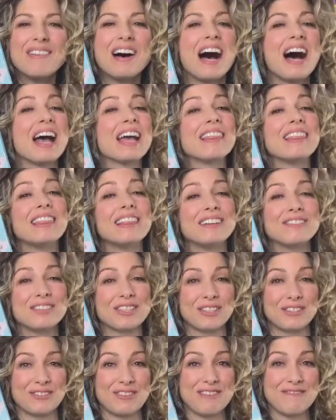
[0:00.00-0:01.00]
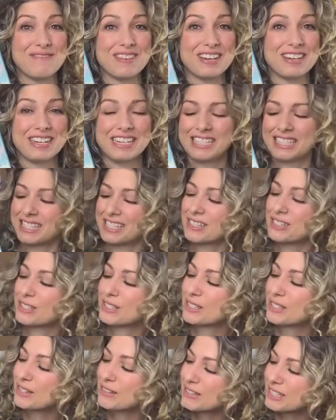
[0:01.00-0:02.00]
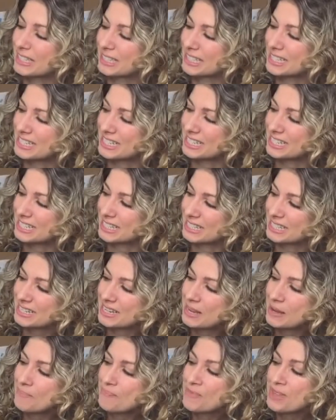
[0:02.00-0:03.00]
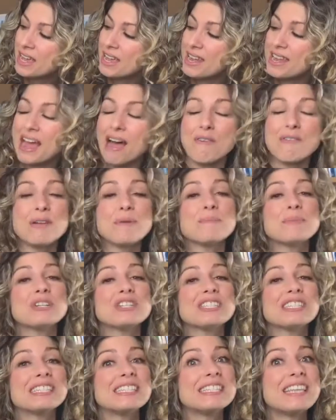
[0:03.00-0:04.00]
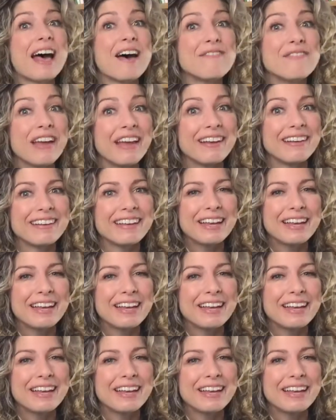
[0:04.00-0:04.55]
I love strawberries. They're so delicious. Now number seven.